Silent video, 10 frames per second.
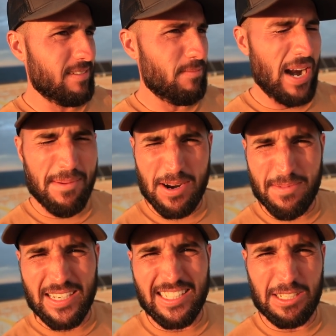But I'm gonna
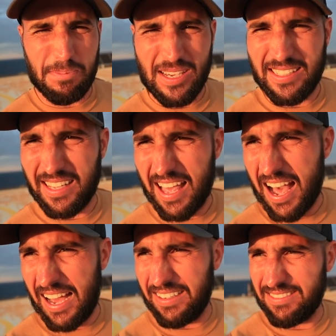miss this place a
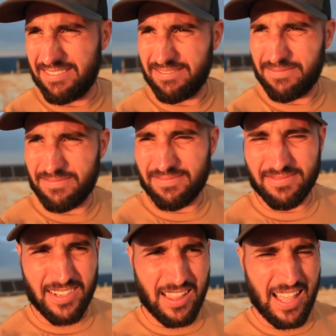lot.
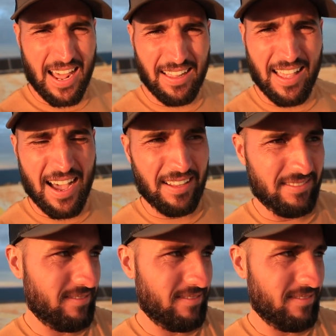A lot, a lot.